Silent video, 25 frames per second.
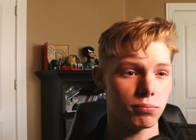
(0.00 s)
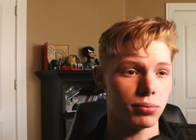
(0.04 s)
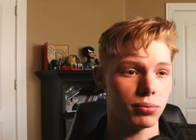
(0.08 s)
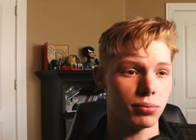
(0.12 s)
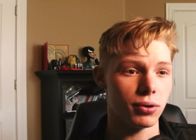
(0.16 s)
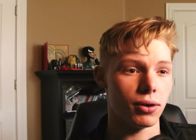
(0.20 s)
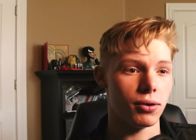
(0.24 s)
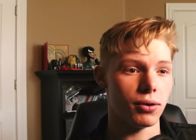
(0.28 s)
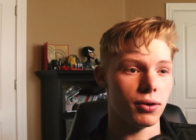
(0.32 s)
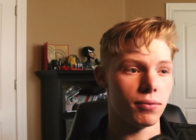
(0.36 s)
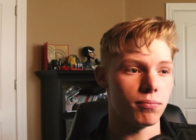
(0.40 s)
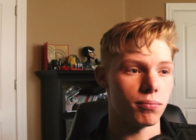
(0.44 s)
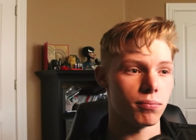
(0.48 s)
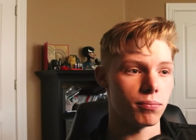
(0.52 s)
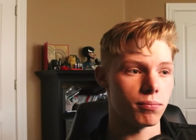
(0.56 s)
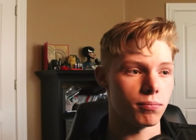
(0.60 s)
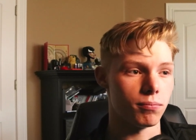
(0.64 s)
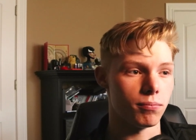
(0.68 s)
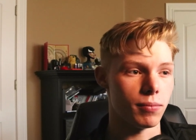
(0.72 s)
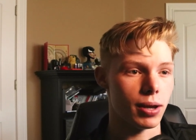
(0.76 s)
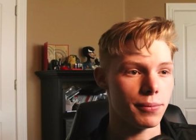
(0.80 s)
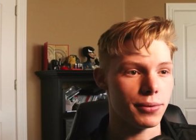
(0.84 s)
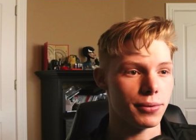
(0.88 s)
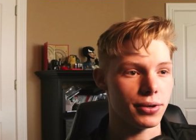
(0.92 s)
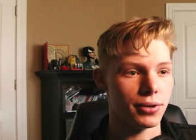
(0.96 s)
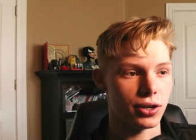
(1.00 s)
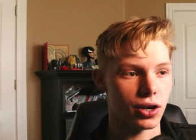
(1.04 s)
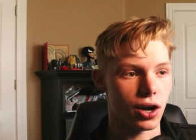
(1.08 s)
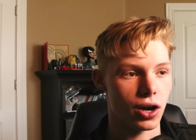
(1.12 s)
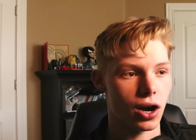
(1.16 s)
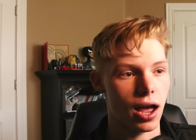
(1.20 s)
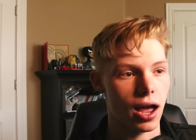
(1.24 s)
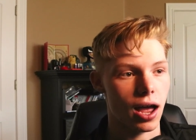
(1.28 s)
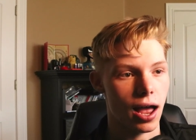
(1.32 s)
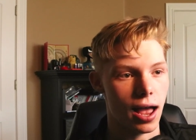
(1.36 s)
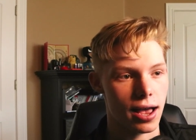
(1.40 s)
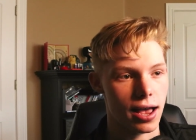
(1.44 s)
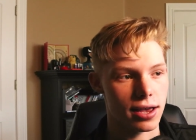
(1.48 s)
but maybe
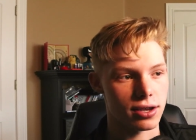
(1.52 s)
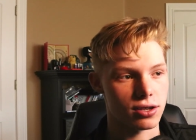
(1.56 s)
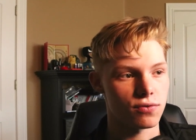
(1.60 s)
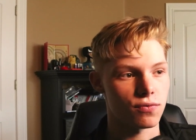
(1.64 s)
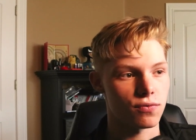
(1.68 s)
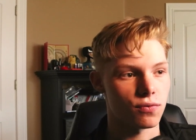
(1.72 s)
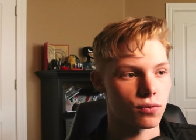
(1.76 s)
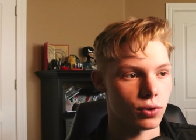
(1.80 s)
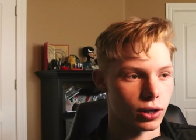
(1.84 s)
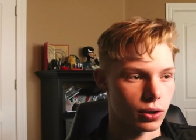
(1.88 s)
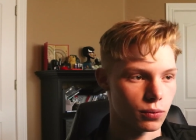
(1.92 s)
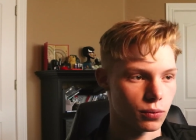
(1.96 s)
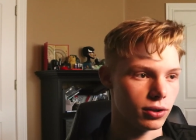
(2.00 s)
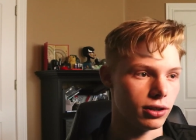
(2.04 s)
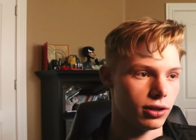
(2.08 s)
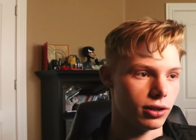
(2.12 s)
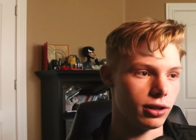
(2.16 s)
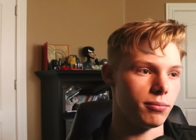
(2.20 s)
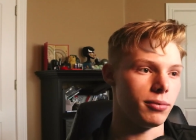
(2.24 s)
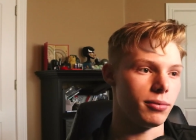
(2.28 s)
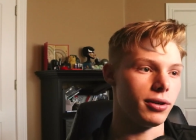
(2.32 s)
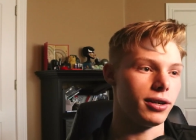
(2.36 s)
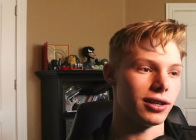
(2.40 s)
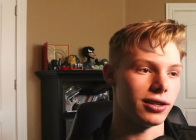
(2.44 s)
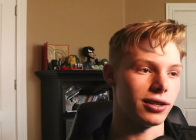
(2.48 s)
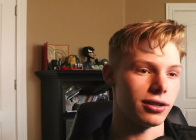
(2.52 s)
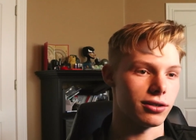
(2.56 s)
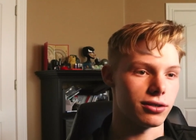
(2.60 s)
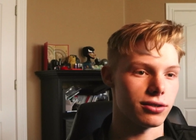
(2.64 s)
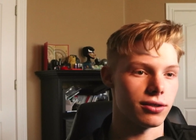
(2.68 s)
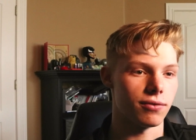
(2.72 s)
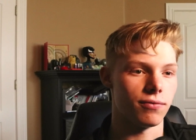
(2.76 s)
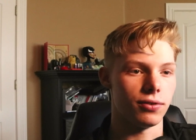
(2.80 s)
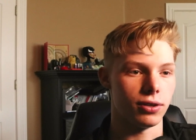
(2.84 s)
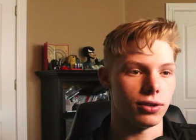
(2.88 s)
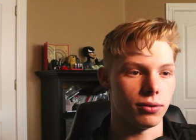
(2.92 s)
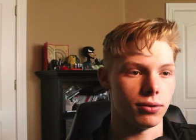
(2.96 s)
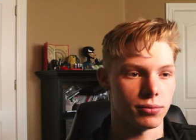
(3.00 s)
not as frequently because
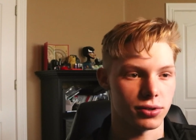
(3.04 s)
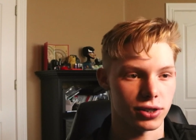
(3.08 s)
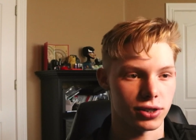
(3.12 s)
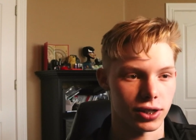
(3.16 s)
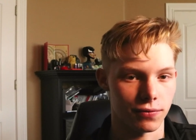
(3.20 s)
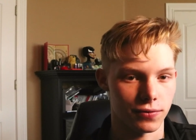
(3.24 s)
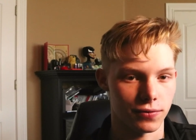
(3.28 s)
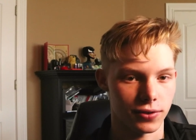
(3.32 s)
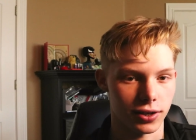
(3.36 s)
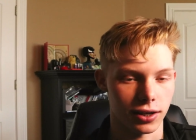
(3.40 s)
the film stuff